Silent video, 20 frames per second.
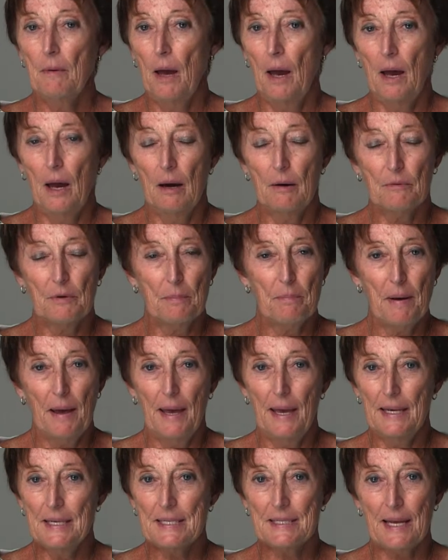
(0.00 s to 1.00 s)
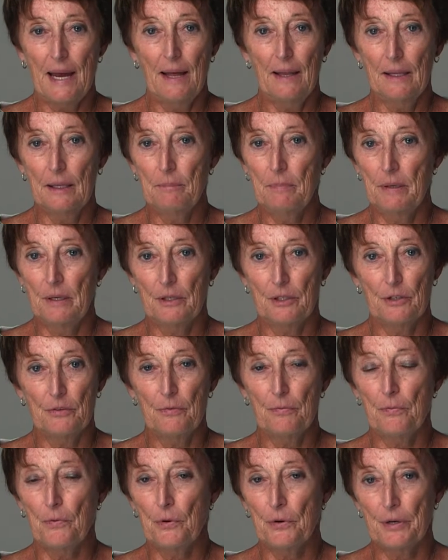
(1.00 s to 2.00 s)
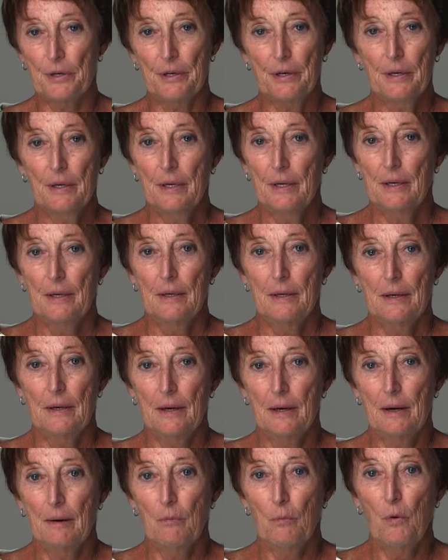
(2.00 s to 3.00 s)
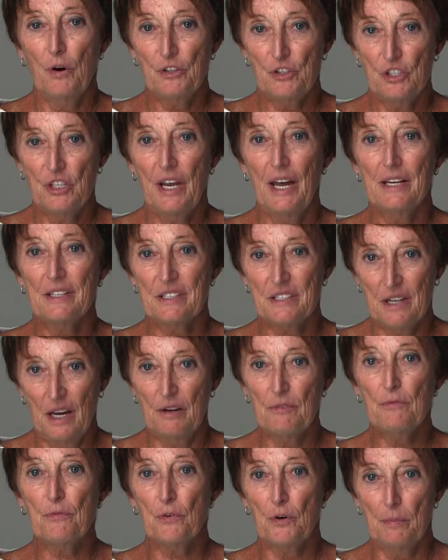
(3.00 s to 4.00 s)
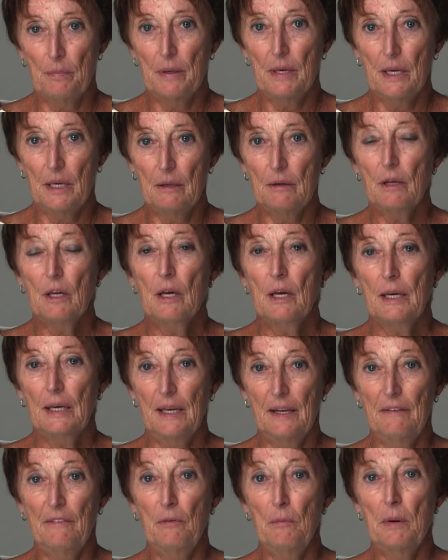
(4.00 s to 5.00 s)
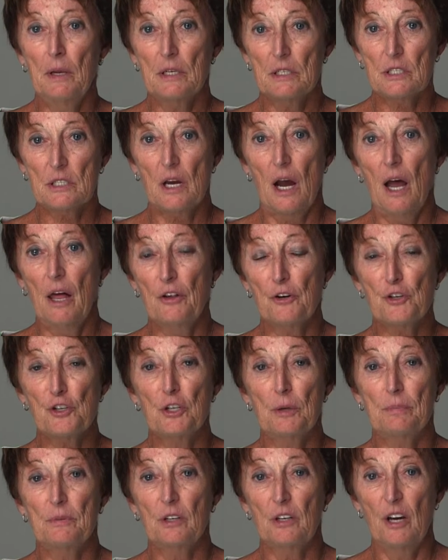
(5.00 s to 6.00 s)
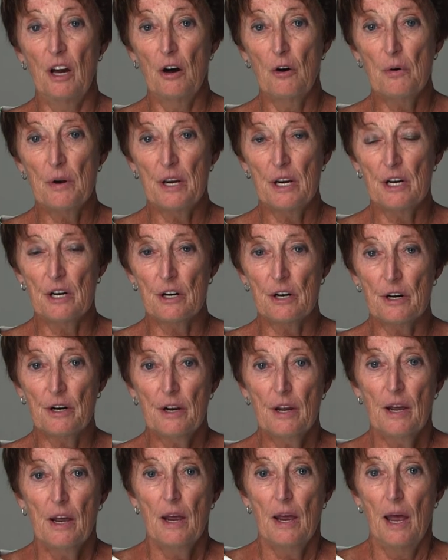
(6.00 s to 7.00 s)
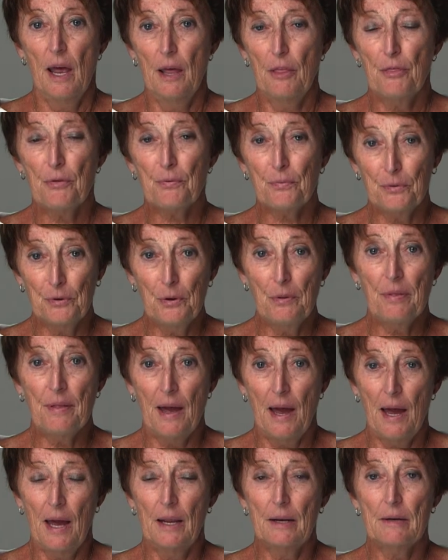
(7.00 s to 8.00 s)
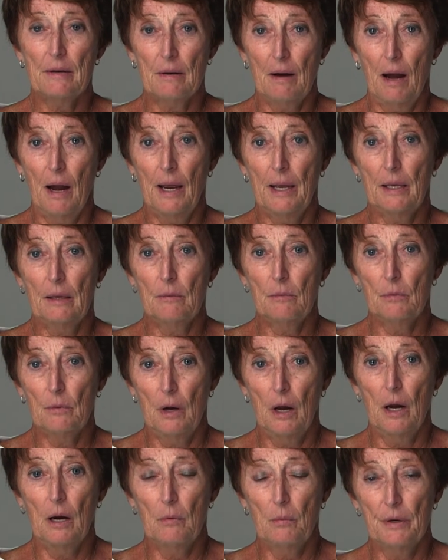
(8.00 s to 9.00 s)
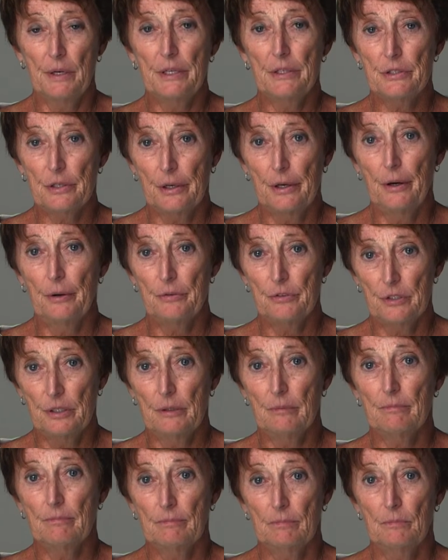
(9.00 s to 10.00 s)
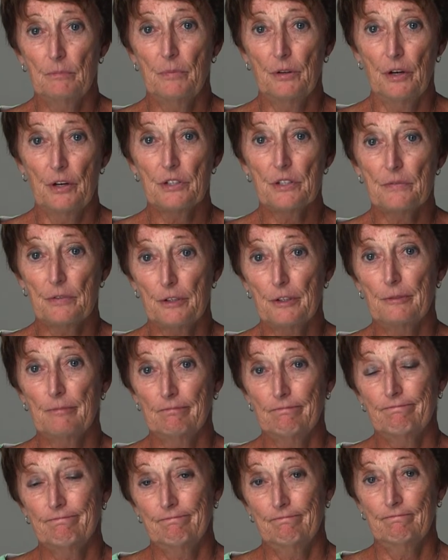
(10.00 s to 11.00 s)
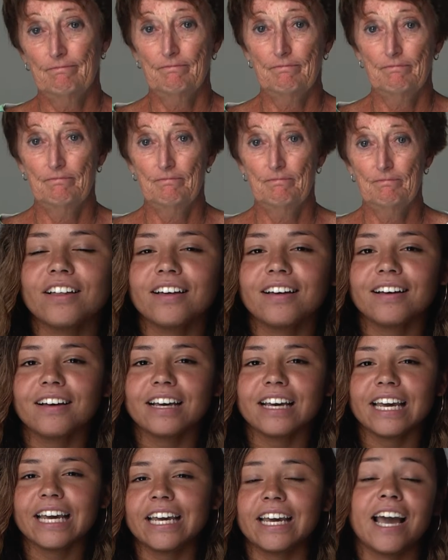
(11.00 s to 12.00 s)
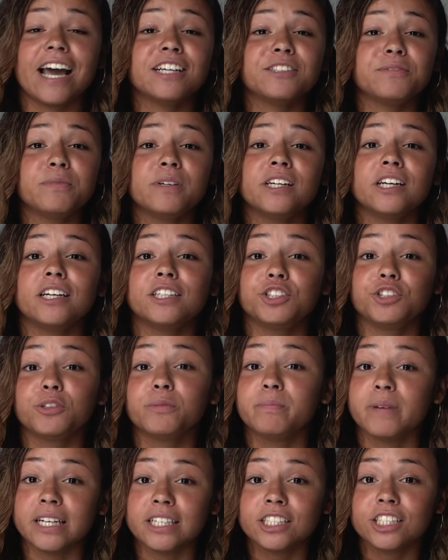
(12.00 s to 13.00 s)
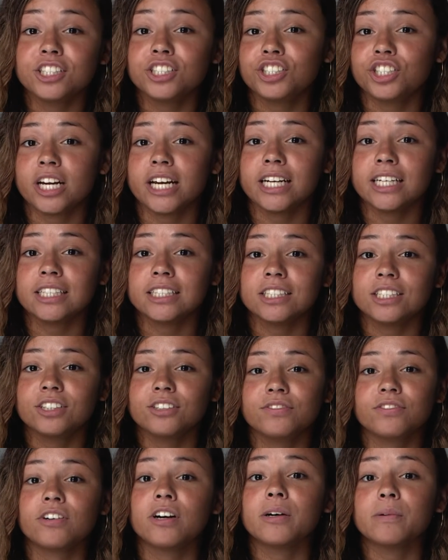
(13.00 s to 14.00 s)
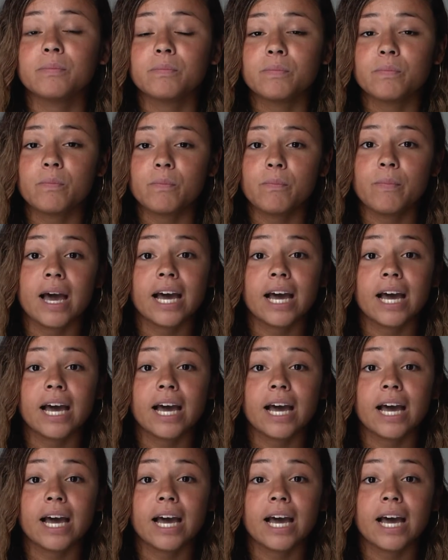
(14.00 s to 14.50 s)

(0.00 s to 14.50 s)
uh, repay Sally Beard for uh, what she has done for me, giving me a scholarship to go here, and through that, I uh, went into coaching because of her. It has been a tremendous change from